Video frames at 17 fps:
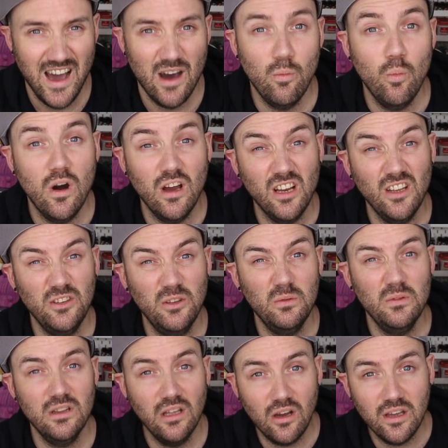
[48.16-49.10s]
And while I do
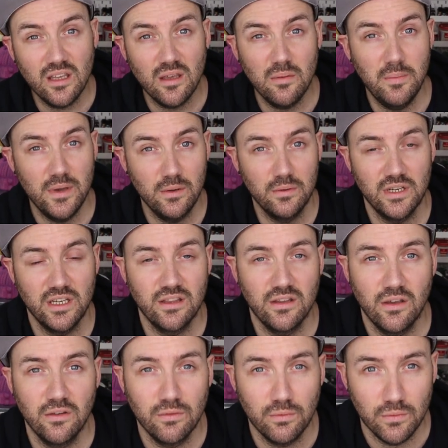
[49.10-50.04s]
like building
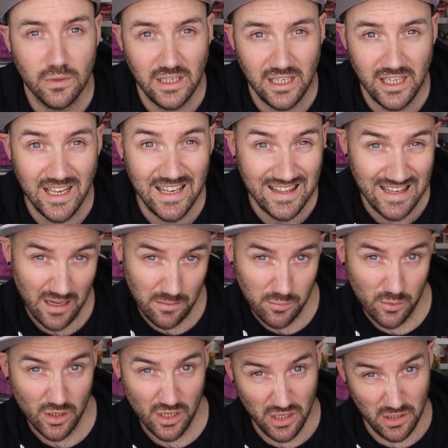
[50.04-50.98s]
those really
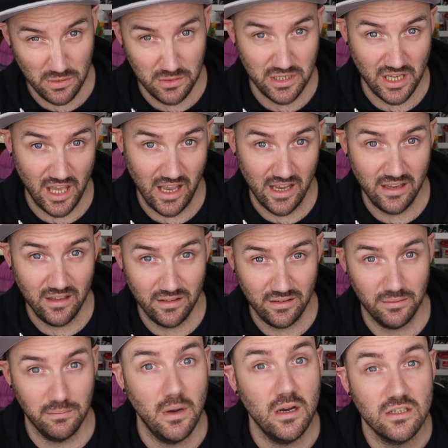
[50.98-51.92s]
elaborate huge
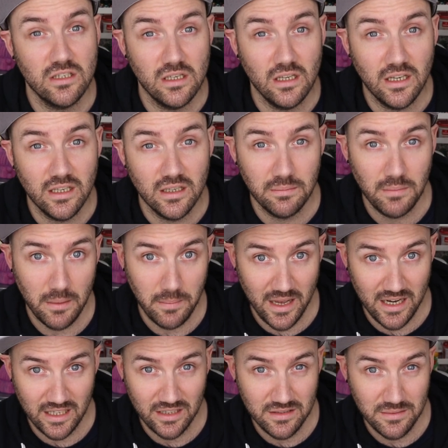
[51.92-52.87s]
cakes, much like my
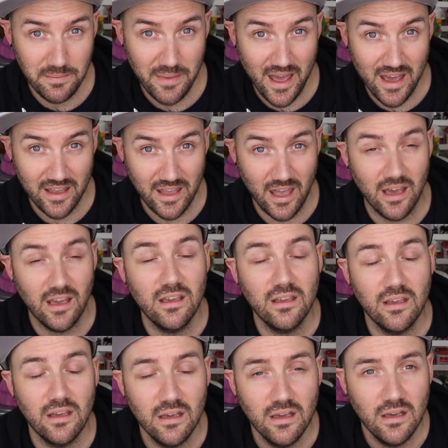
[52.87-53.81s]
Paddington Bear
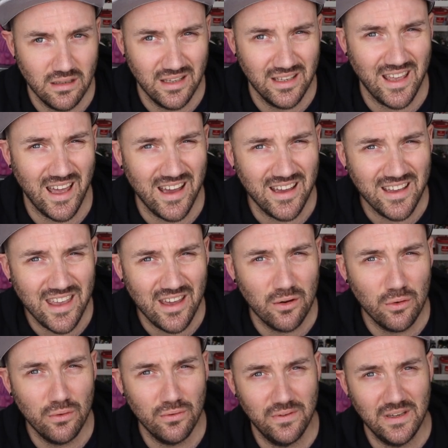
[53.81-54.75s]
cake, it can
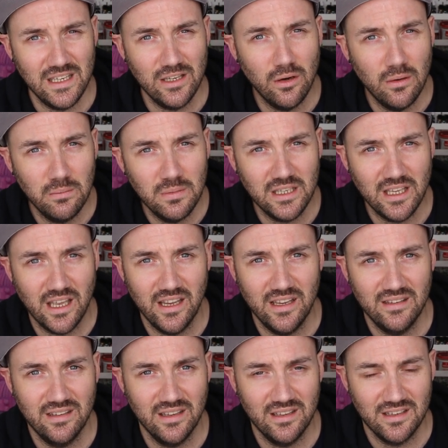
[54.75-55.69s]
get awfully
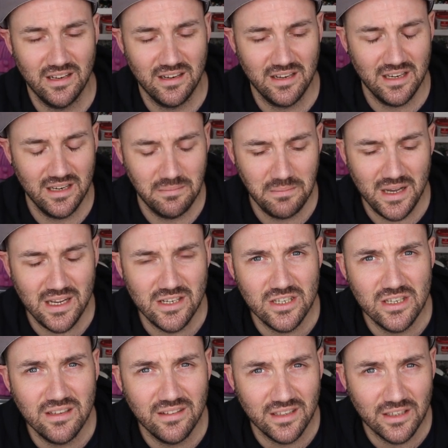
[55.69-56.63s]
complicated, and I can
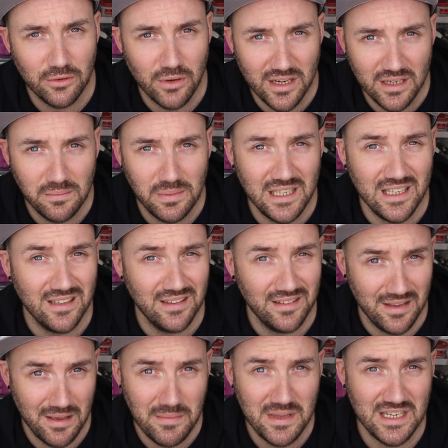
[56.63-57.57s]
imagine it's incredibly
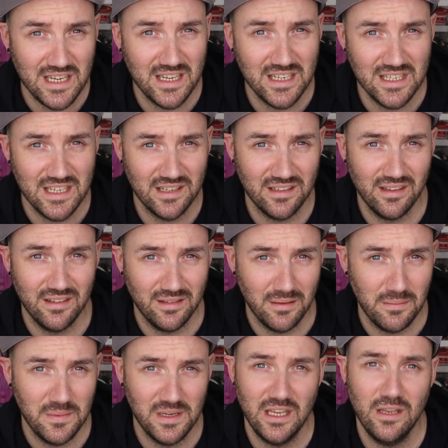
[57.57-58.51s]
intimidating to
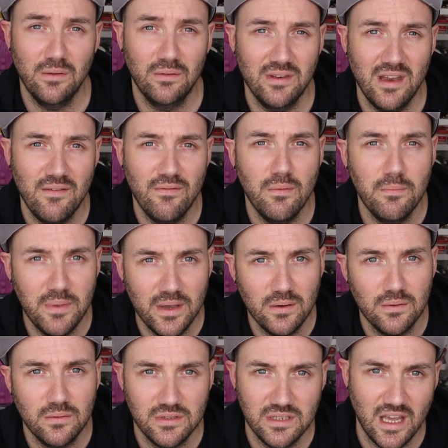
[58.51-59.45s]
somebody who's never
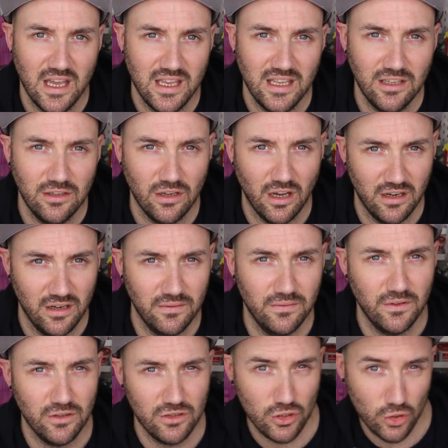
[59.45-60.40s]
built a kind
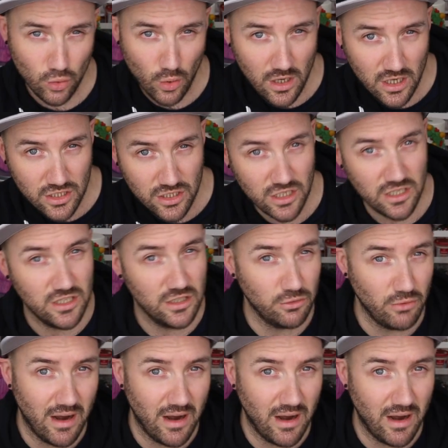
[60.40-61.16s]
of structured